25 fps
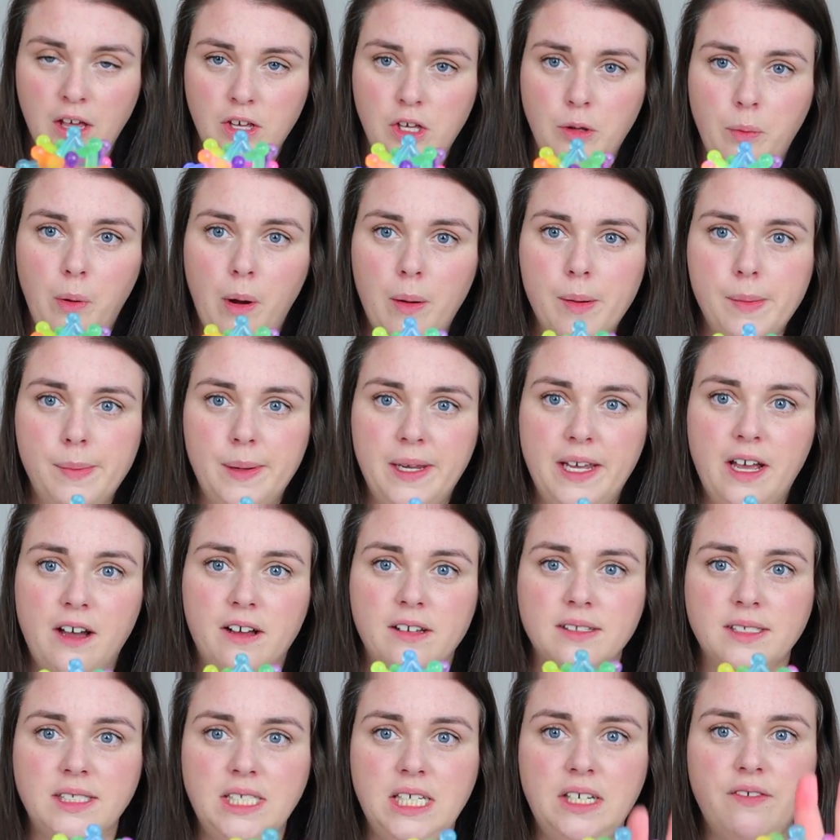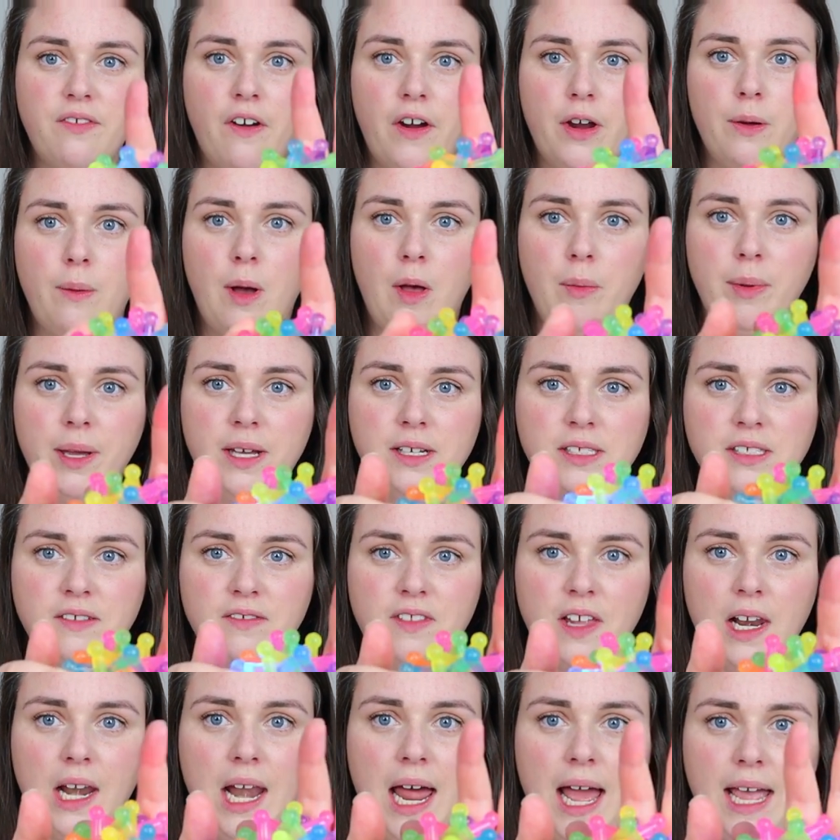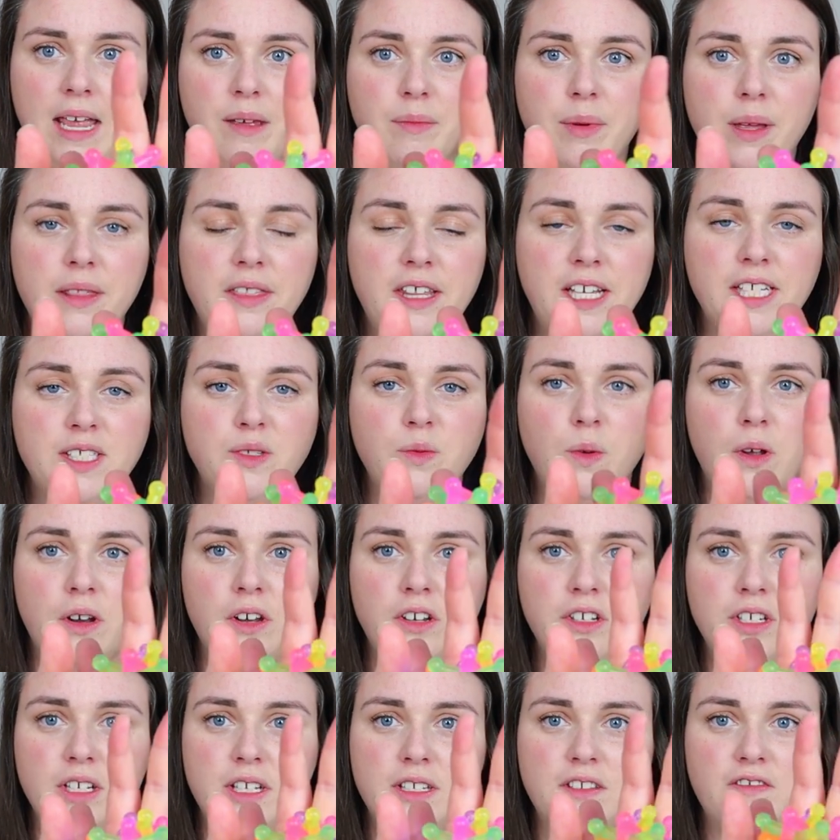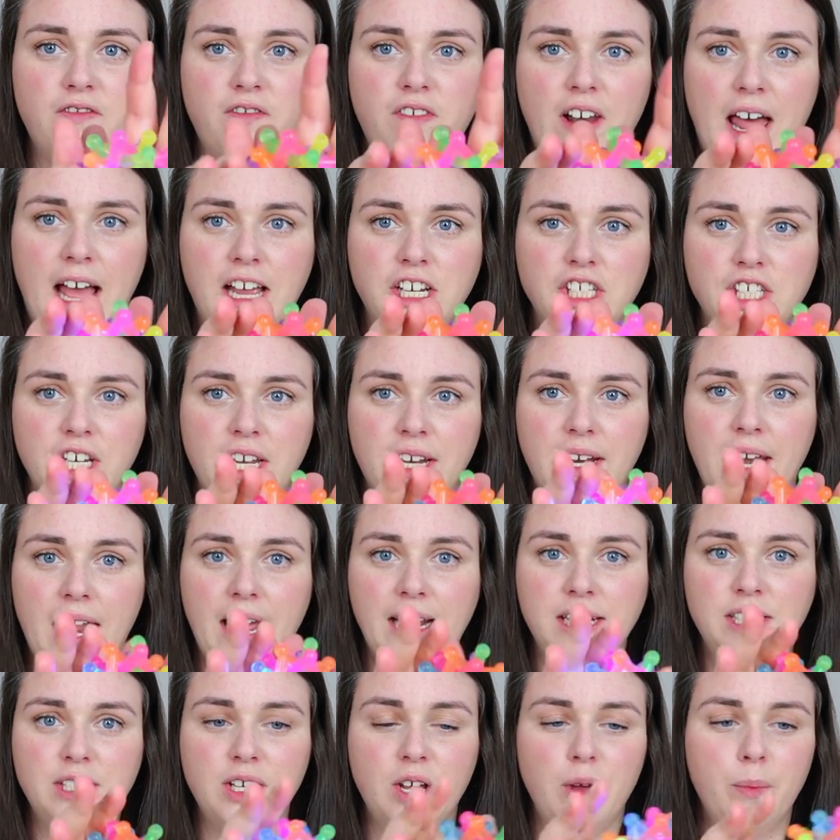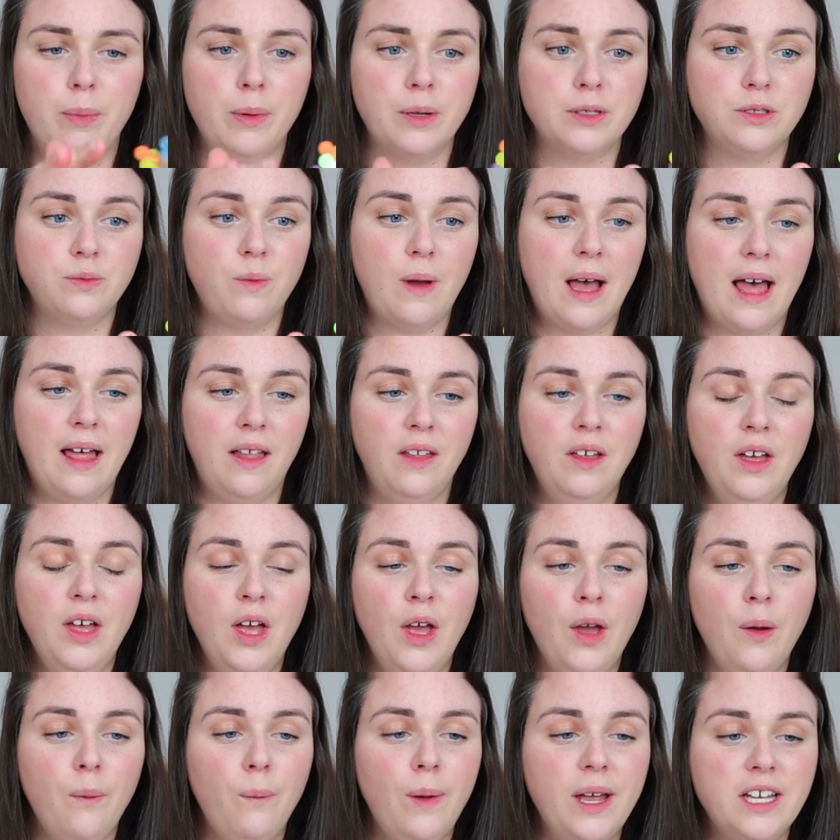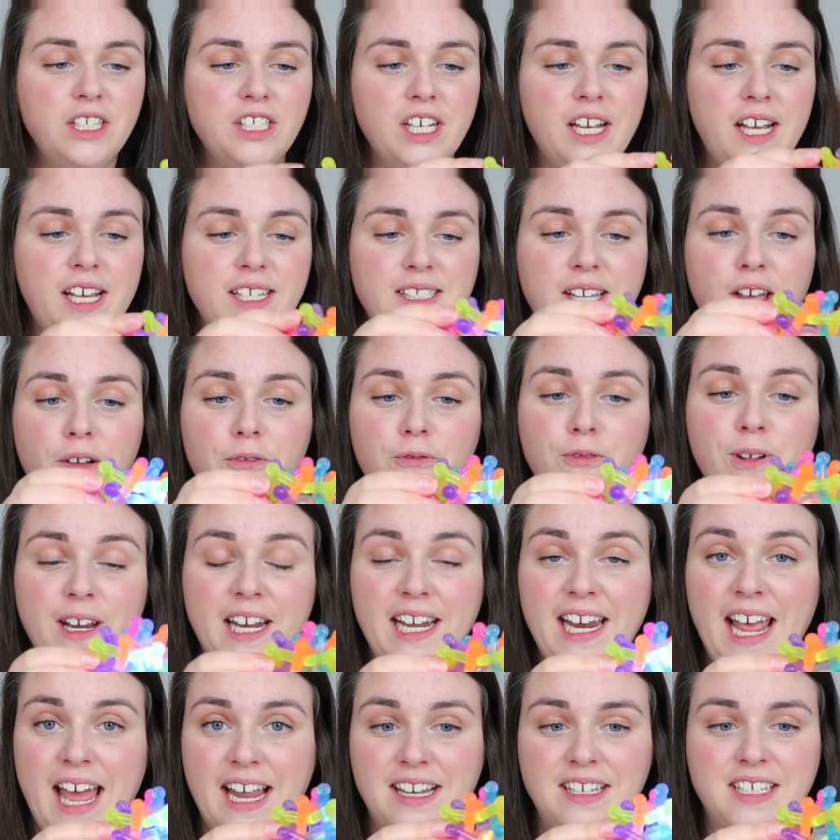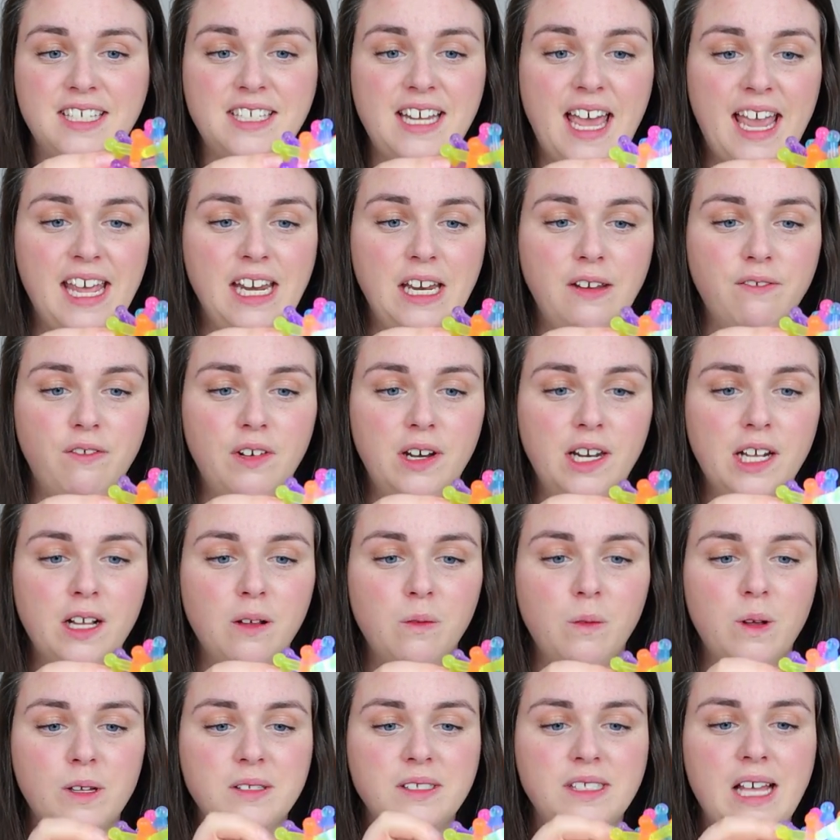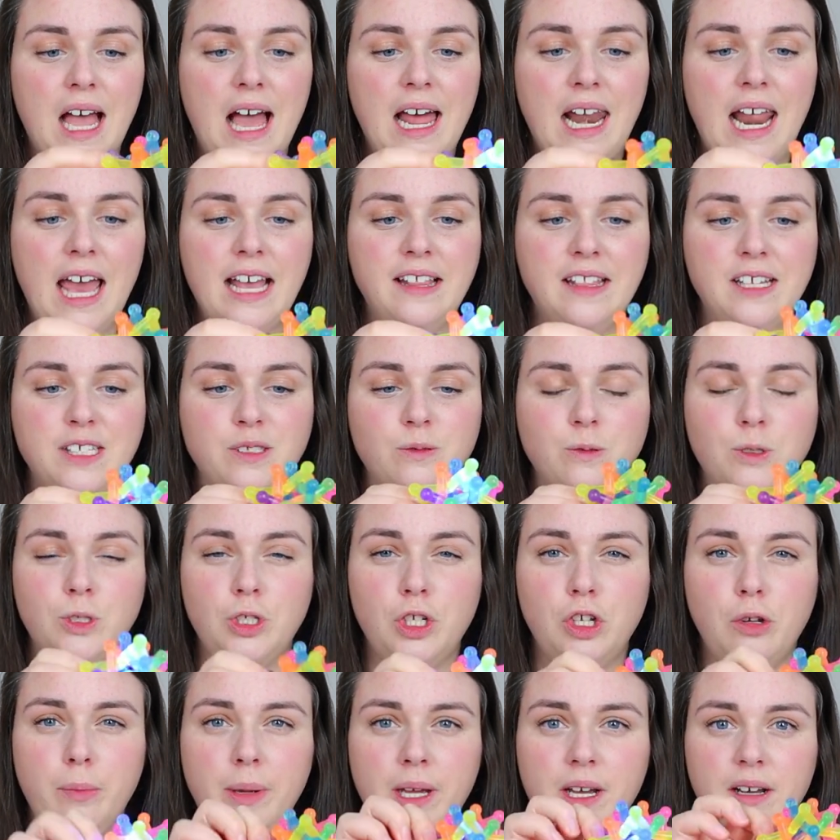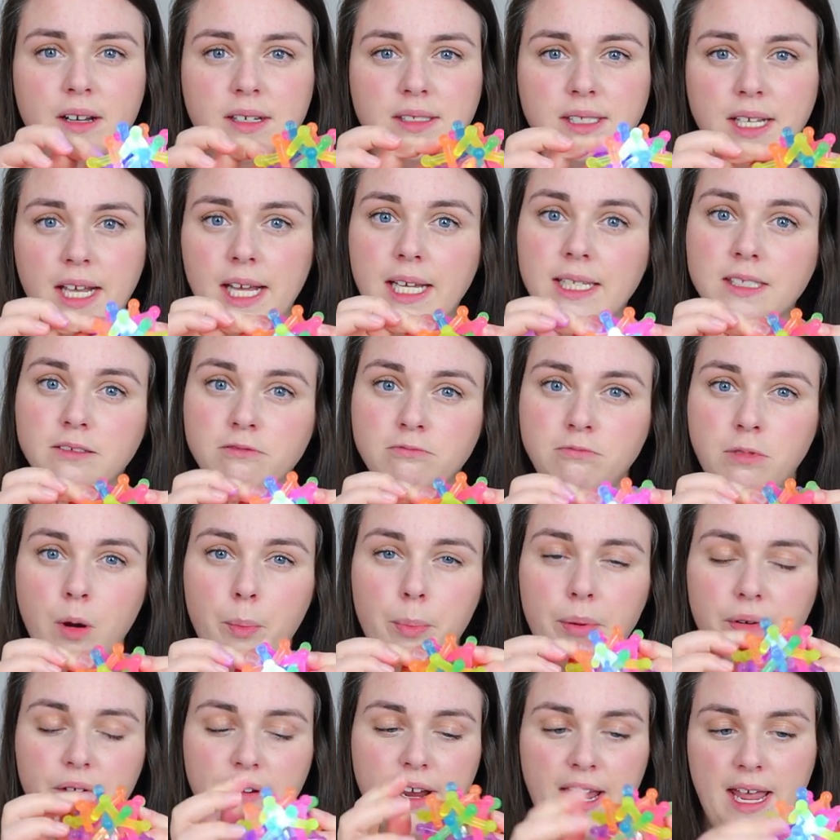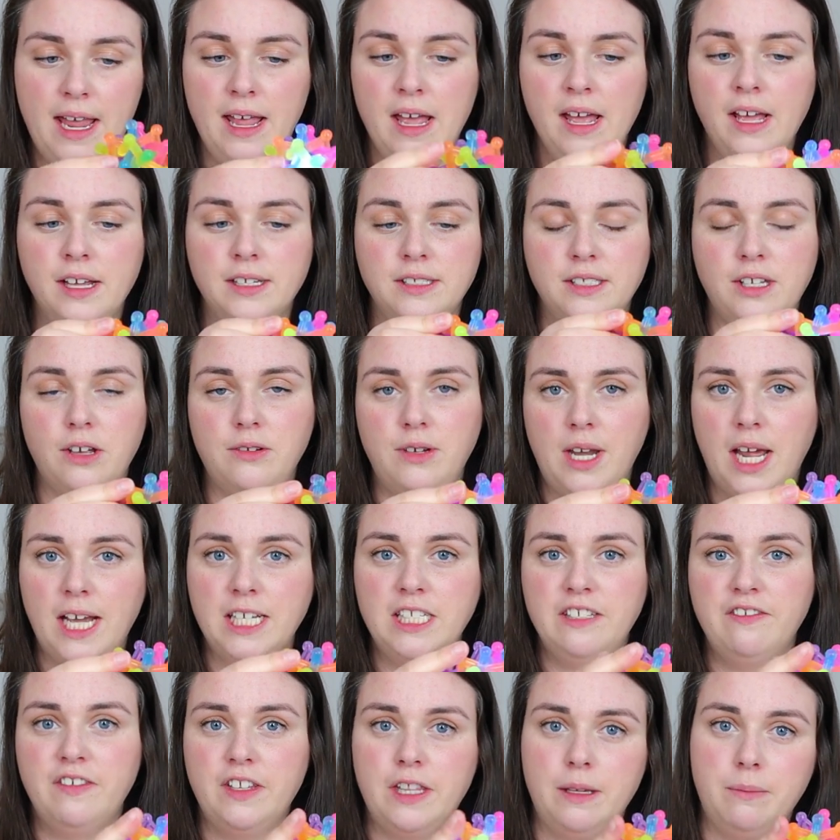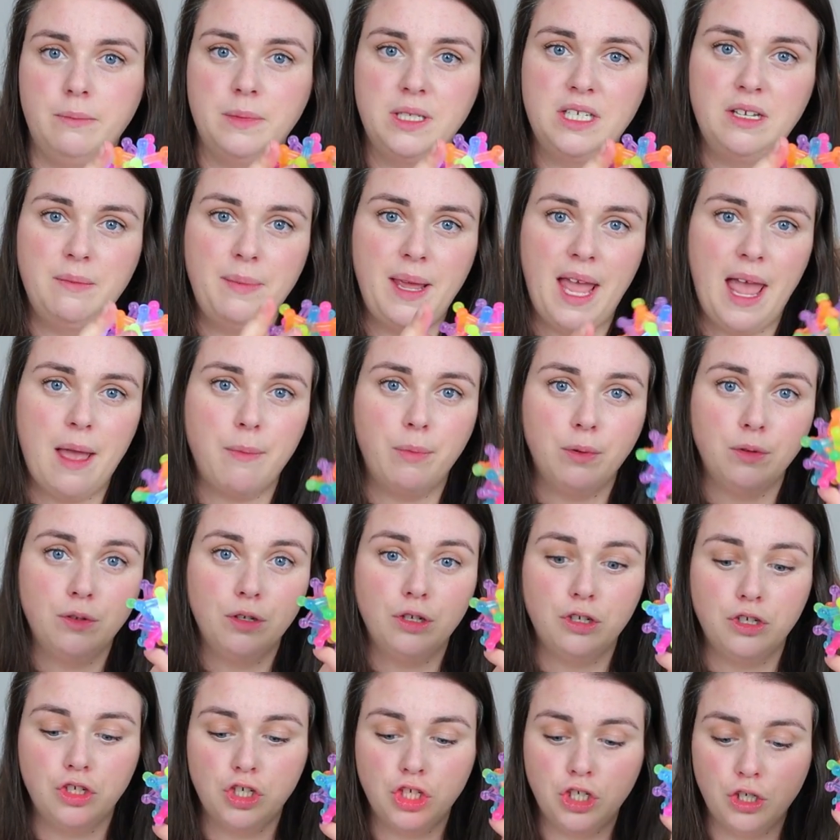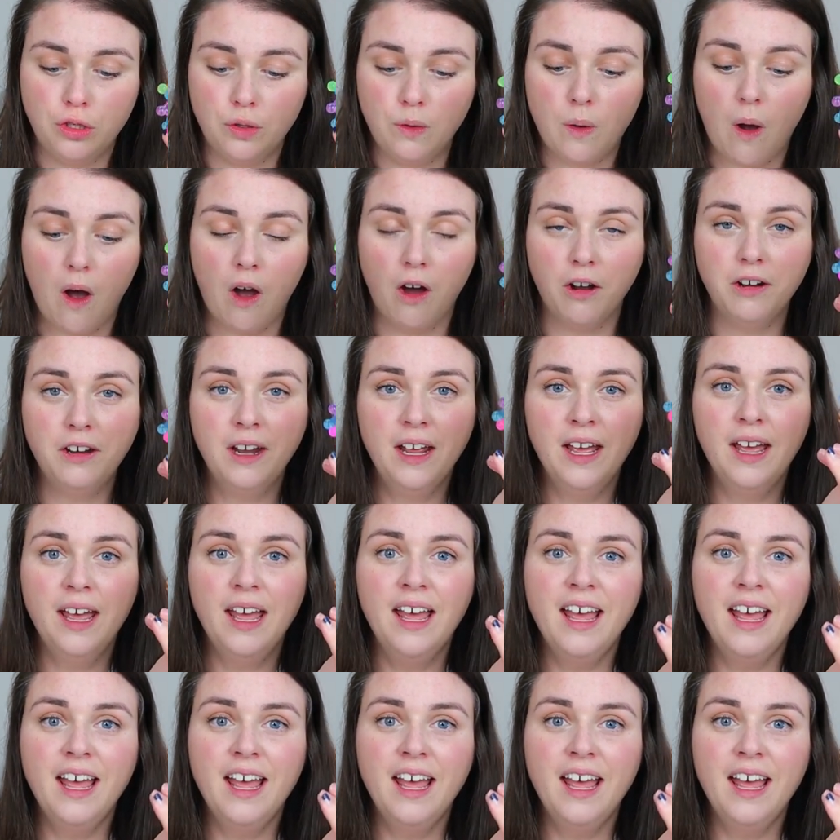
You probably can't see very well because of the light, but this one does flash and light up as well, which is really entertaining for little ones. I like this one too because it's rubbery, so nice for them to be able to chew on.